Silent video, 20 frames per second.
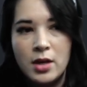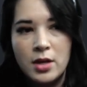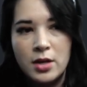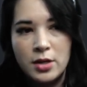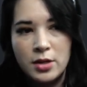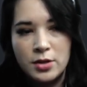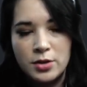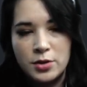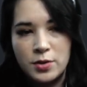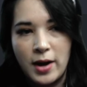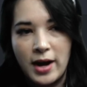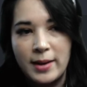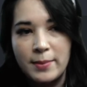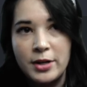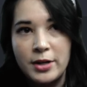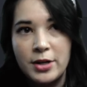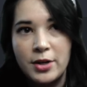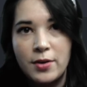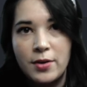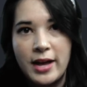So I'm
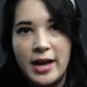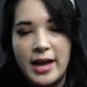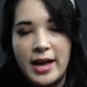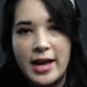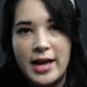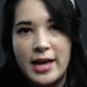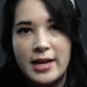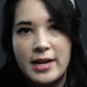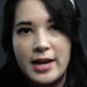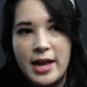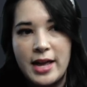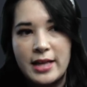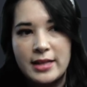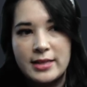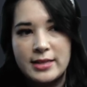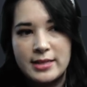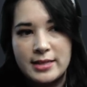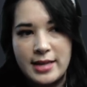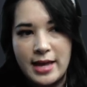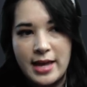going to go ahead
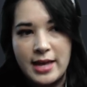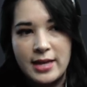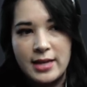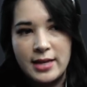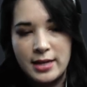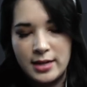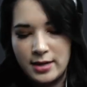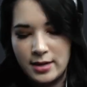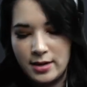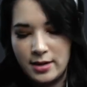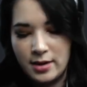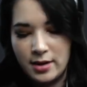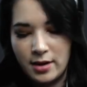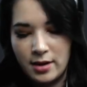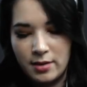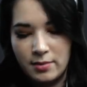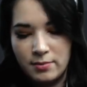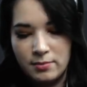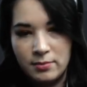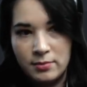and say
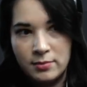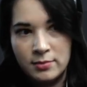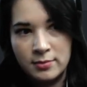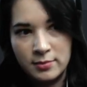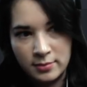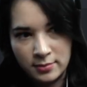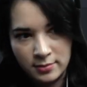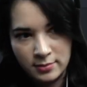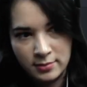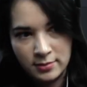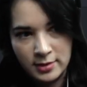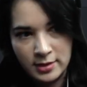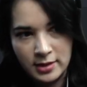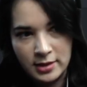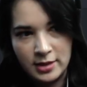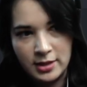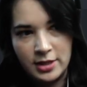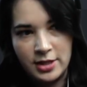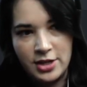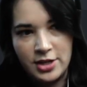num
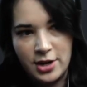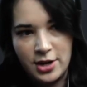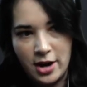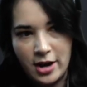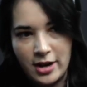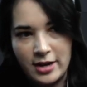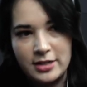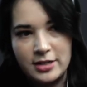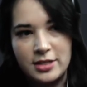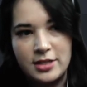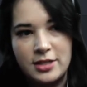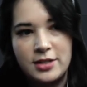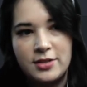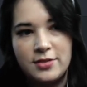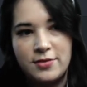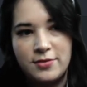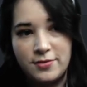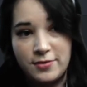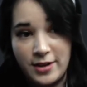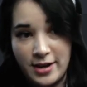not
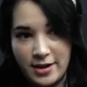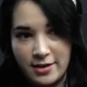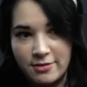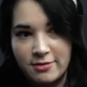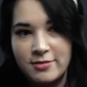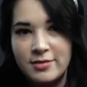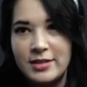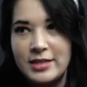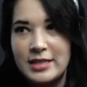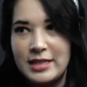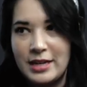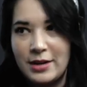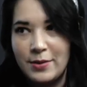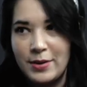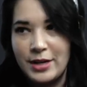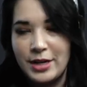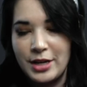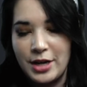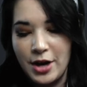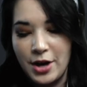found, there
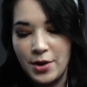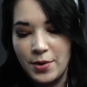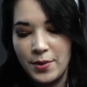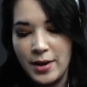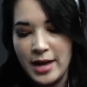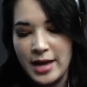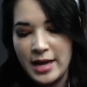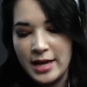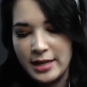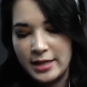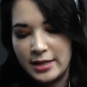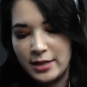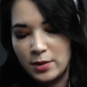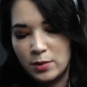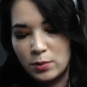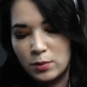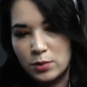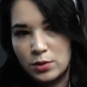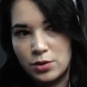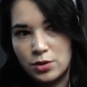we go,
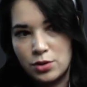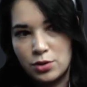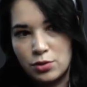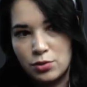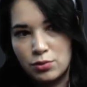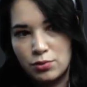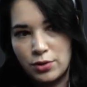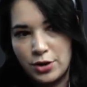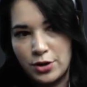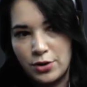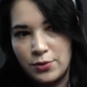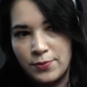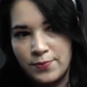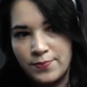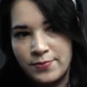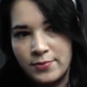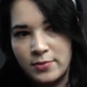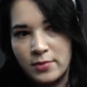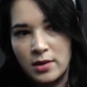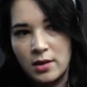equals true.
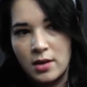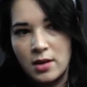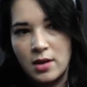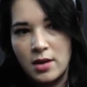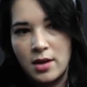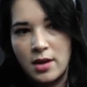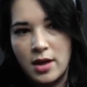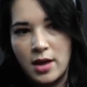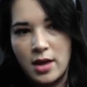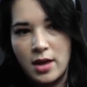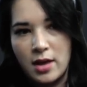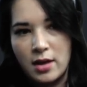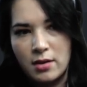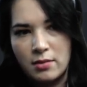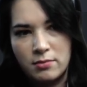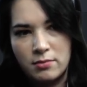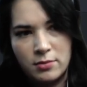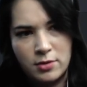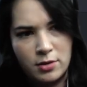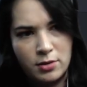
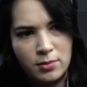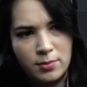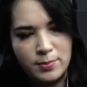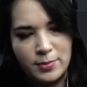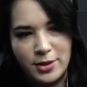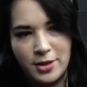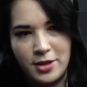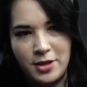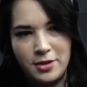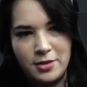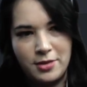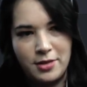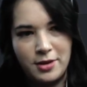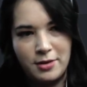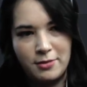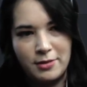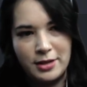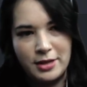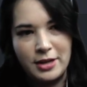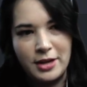And nope,
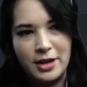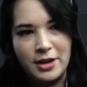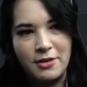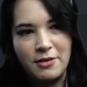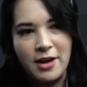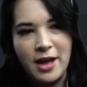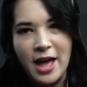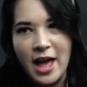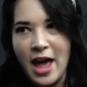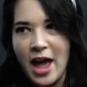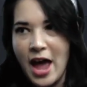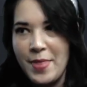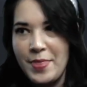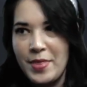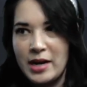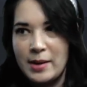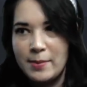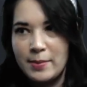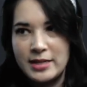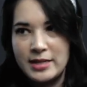there we go. And
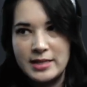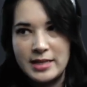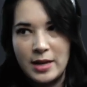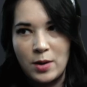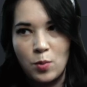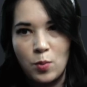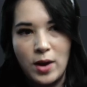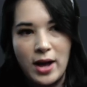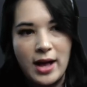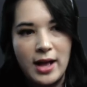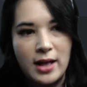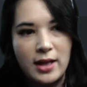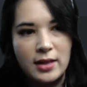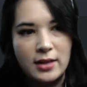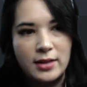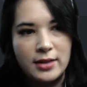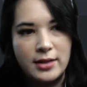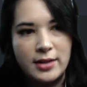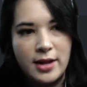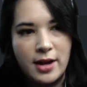then I'm going to say
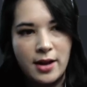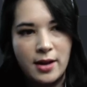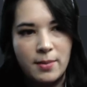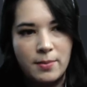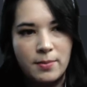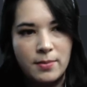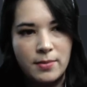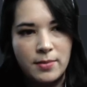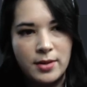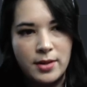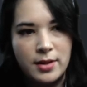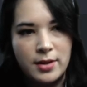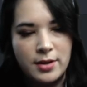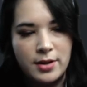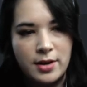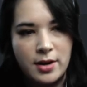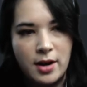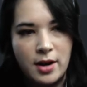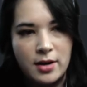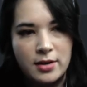while num
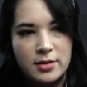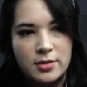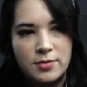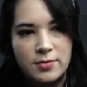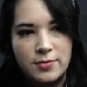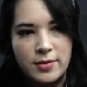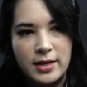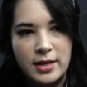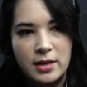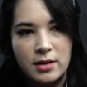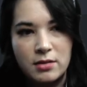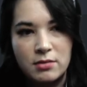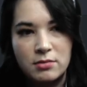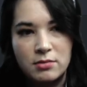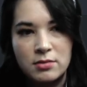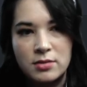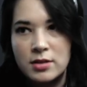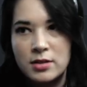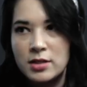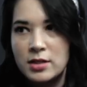not
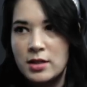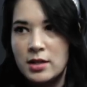found,